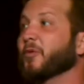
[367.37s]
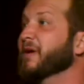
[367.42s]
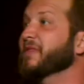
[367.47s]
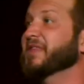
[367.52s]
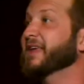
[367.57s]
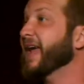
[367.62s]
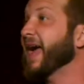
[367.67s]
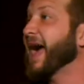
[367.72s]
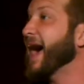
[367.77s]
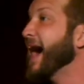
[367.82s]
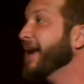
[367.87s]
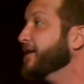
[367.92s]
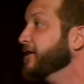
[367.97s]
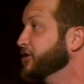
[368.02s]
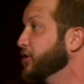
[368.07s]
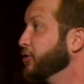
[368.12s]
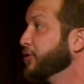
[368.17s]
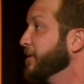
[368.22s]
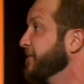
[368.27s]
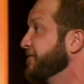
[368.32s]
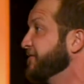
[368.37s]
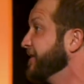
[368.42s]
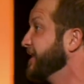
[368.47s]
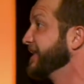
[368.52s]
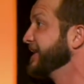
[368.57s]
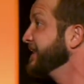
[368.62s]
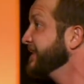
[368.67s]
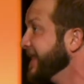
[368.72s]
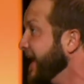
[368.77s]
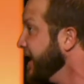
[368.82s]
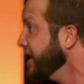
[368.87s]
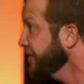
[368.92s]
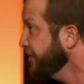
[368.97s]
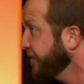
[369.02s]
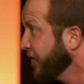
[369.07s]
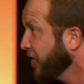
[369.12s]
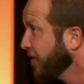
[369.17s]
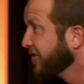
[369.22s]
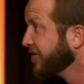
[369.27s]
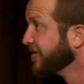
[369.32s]
with the attitude of feeling
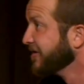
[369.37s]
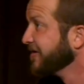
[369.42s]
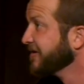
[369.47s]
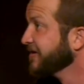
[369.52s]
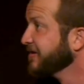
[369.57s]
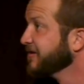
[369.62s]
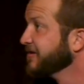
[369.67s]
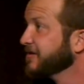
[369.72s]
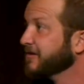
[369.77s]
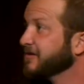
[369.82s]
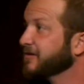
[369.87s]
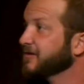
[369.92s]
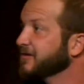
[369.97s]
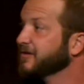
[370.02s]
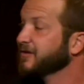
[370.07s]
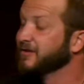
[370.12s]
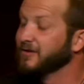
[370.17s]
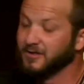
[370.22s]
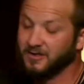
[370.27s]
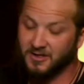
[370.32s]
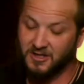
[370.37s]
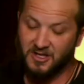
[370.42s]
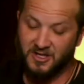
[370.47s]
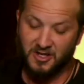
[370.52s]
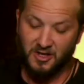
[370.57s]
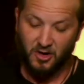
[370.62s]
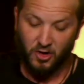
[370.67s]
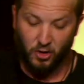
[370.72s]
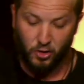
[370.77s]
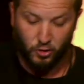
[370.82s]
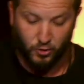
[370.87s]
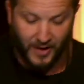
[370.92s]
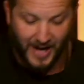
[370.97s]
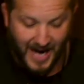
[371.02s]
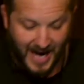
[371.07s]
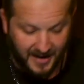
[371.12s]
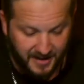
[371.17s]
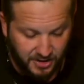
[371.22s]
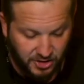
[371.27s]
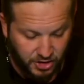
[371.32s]
thankful.
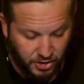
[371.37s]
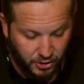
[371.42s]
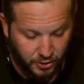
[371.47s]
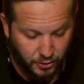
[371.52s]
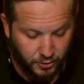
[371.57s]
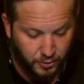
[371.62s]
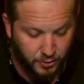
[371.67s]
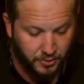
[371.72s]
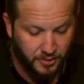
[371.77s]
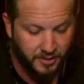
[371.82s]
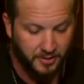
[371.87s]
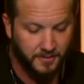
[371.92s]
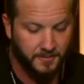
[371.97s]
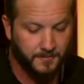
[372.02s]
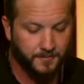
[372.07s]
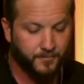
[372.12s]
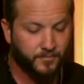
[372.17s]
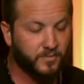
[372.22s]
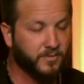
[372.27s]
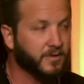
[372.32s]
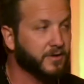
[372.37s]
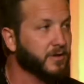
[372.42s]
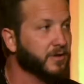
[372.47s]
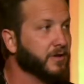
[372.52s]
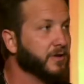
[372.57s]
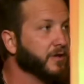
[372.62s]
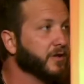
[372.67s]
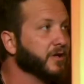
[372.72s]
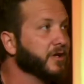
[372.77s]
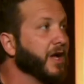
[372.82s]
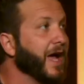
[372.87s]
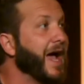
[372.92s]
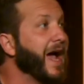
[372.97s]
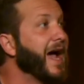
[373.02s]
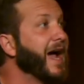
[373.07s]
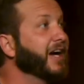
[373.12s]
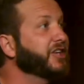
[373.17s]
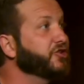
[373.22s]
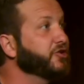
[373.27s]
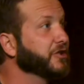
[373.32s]
Gratitude
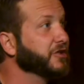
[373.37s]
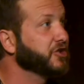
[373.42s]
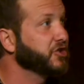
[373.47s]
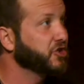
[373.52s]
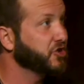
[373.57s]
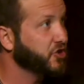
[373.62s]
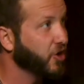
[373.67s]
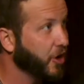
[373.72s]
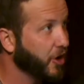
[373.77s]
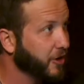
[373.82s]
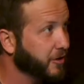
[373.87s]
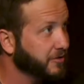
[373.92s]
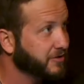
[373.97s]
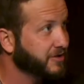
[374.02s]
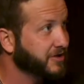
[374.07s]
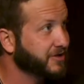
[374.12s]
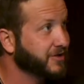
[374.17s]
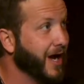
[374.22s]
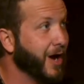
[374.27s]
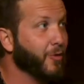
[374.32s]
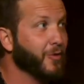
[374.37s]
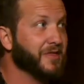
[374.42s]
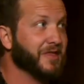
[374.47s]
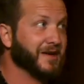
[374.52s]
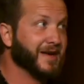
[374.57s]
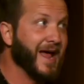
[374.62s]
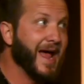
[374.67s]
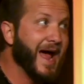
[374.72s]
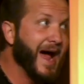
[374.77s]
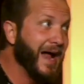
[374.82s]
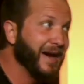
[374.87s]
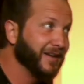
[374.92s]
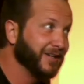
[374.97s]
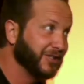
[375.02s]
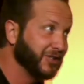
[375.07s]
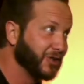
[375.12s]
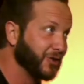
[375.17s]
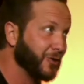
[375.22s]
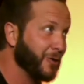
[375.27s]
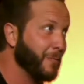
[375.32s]
actually starts not with an
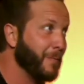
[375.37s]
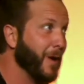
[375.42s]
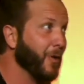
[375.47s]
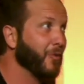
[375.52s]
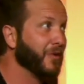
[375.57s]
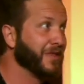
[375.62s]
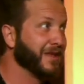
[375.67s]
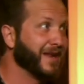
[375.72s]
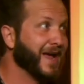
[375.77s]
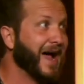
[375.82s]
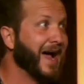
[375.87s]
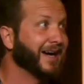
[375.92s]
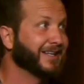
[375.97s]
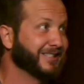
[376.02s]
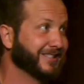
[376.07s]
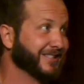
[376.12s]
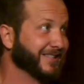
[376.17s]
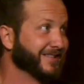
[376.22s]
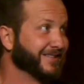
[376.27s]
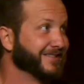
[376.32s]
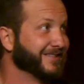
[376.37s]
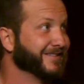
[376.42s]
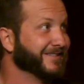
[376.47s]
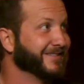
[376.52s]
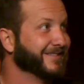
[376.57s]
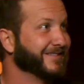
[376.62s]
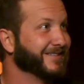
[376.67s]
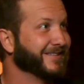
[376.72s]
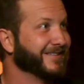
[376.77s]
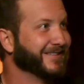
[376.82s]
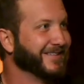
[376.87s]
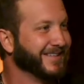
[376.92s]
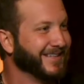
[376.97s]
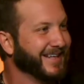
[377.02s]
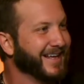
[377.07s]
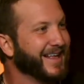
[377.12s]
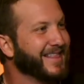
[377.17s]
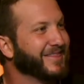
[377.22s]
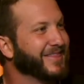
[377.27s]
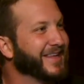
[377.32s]
attitude, but with an action.
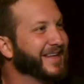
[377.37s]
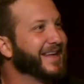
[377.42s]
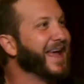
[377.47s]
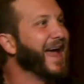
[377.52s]
The